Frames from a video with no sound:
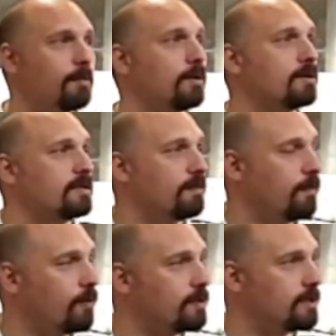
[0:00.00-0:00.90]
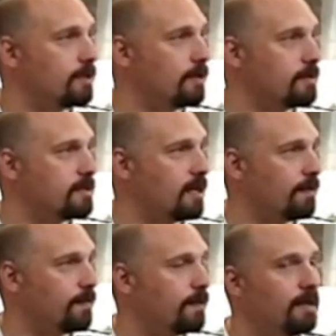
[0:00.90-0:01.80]
Because they're focused on their own stuff.
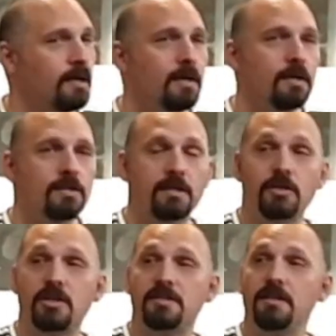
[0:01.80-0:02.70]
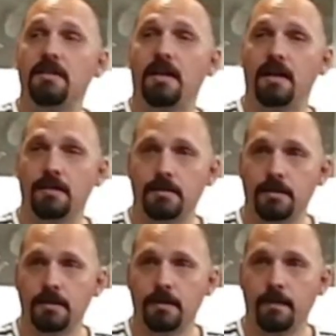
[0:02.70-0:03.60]
So they just see the end.
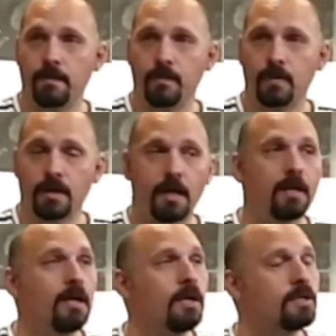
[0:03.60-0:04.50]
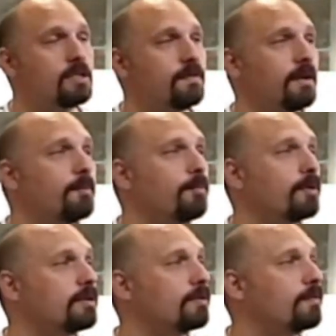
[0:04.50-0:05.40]
Okay. So it's very
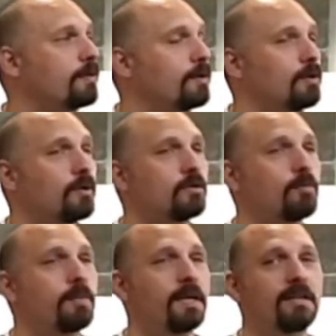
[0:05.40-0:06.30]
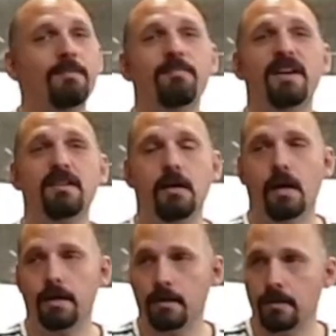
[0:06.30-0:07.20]
important for you not to be the bad guy.
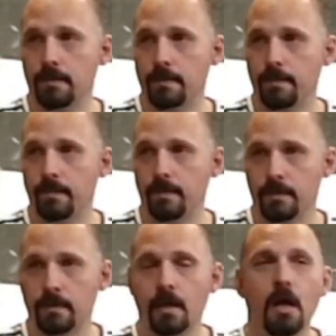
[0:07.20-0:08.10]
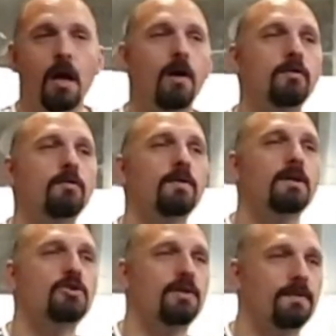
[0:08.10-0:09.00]
How do we
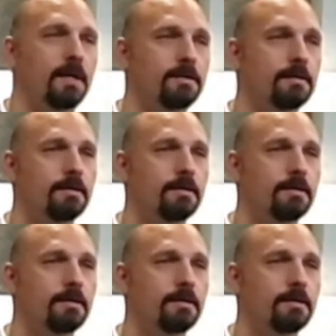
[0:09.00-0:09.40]
achieve that?